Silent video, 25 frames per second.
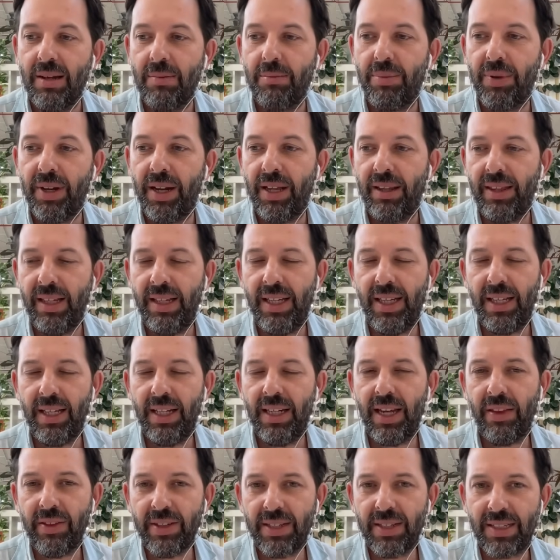But I think in
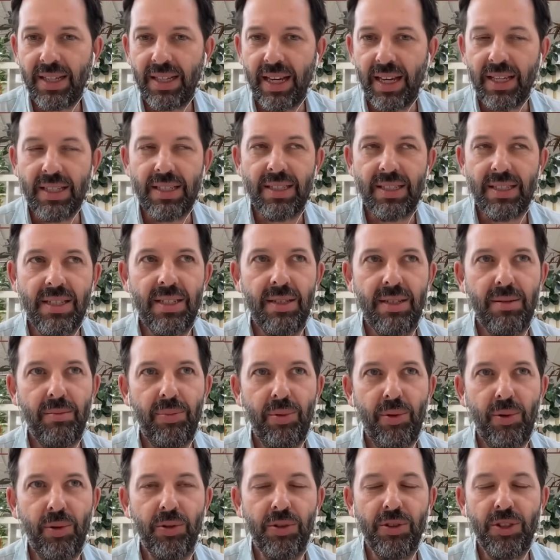another sense,
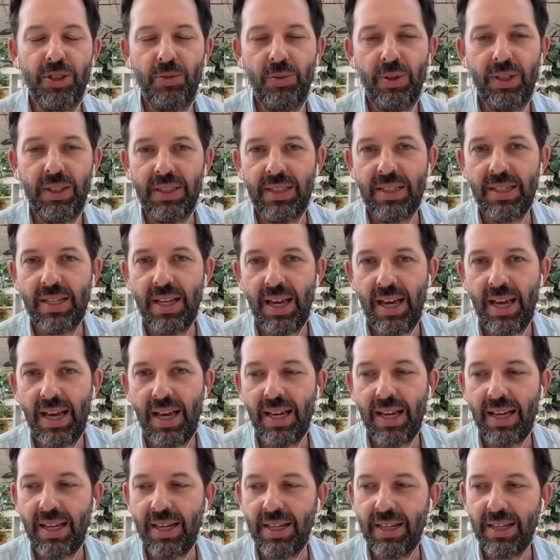important to
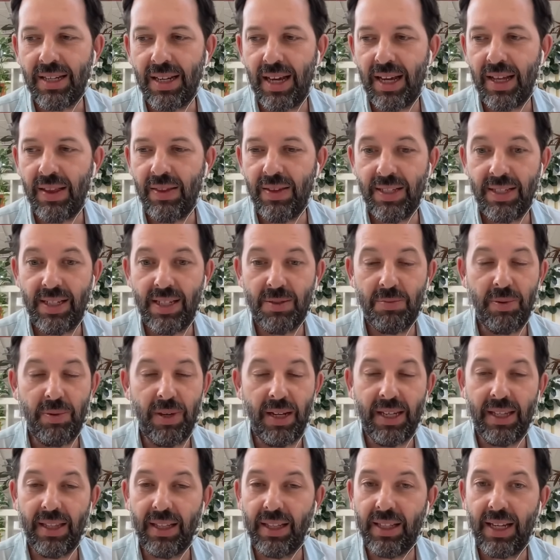understand, and this has
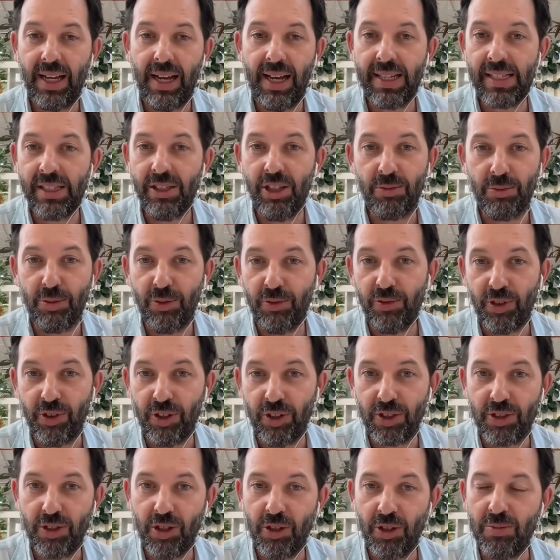been the case long before
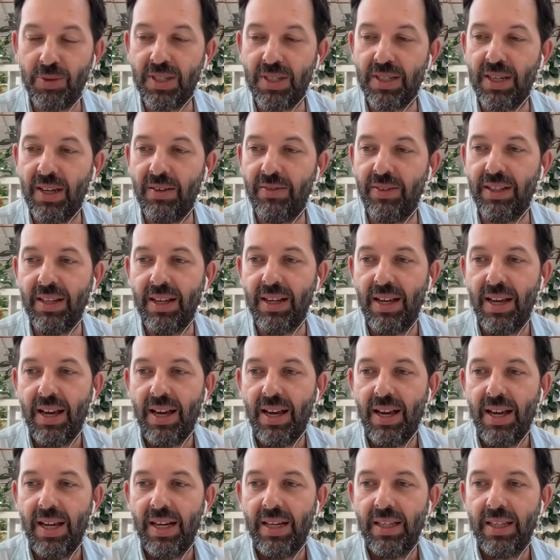October 7,
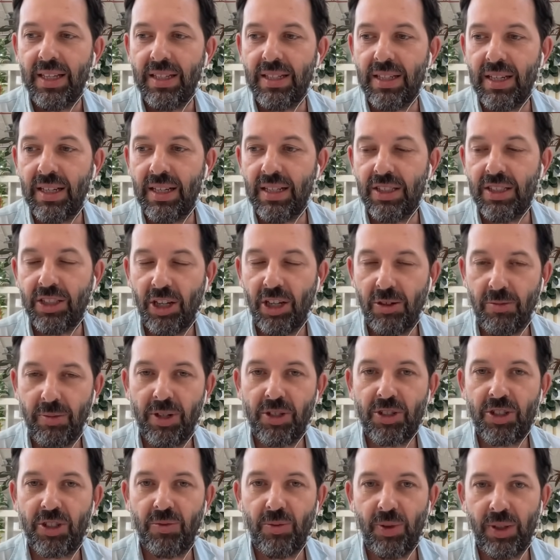that so
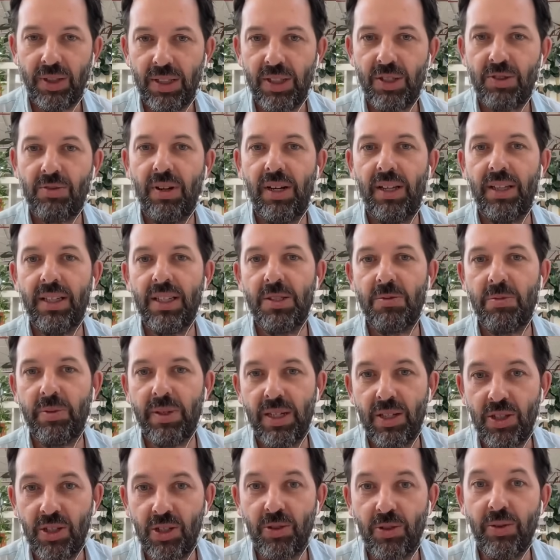much of what Israel has
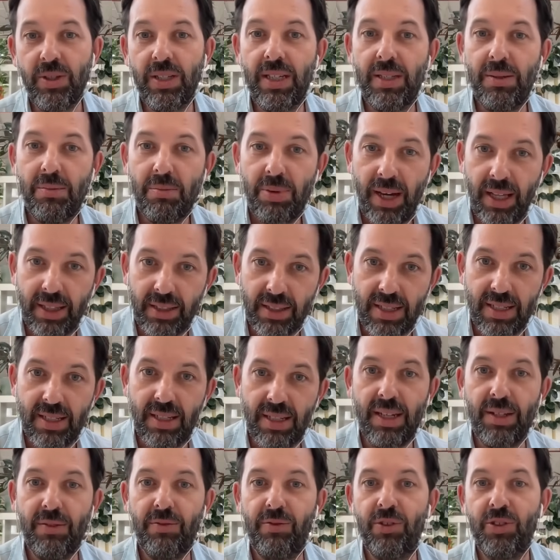been doing in
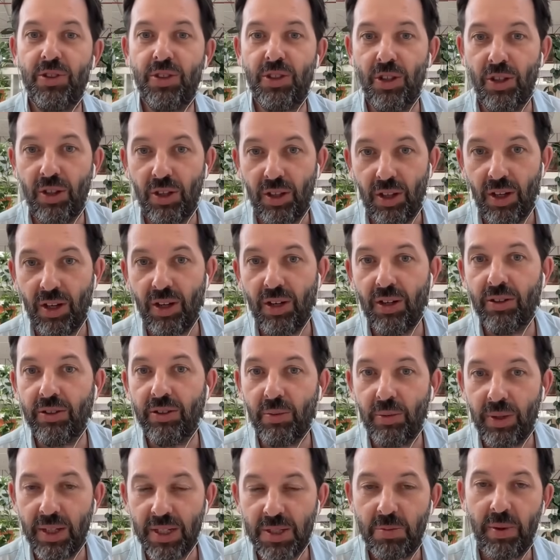Palestine for so long,
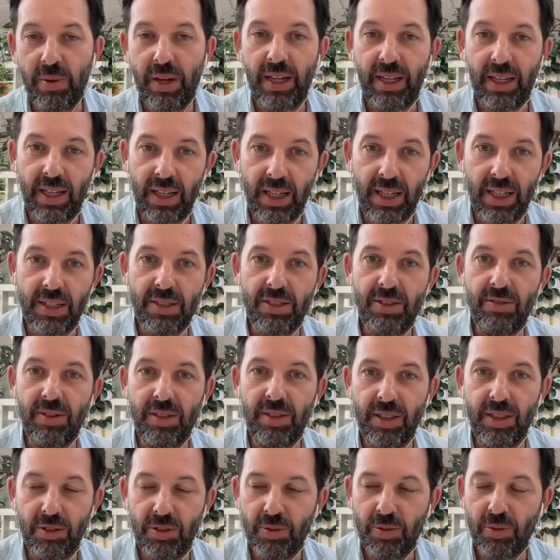the West Bank, Gaza,
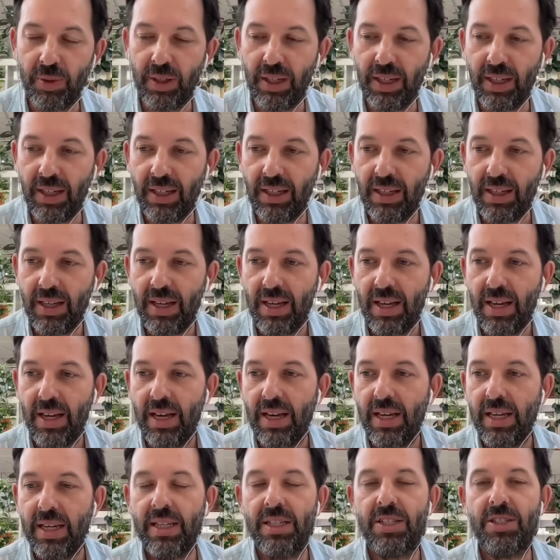and elsewhere,
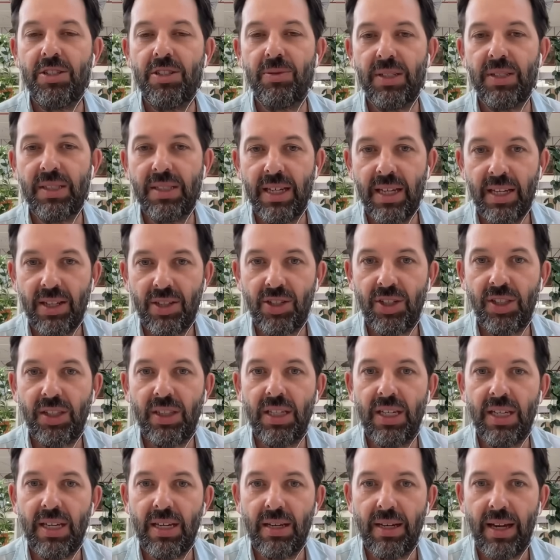is to
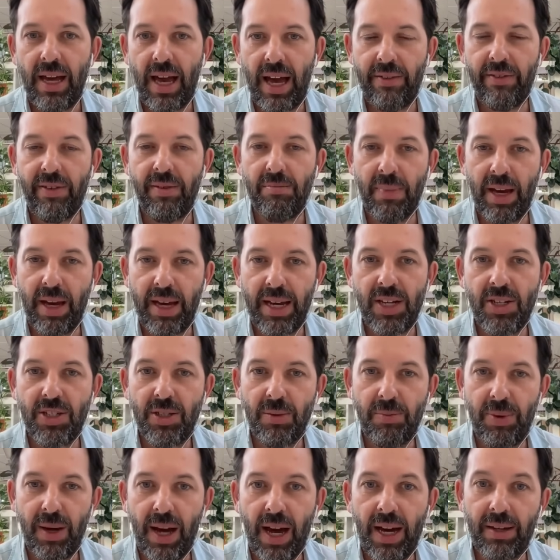essentially have a
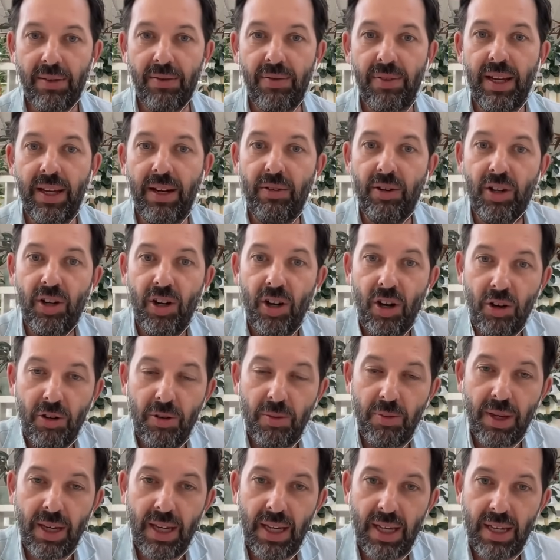major part of their
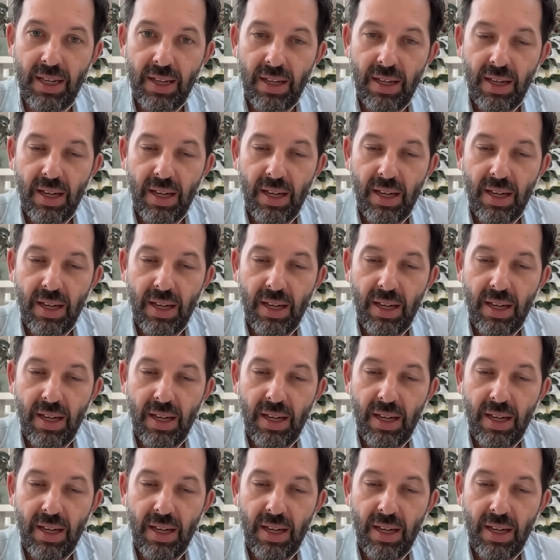economy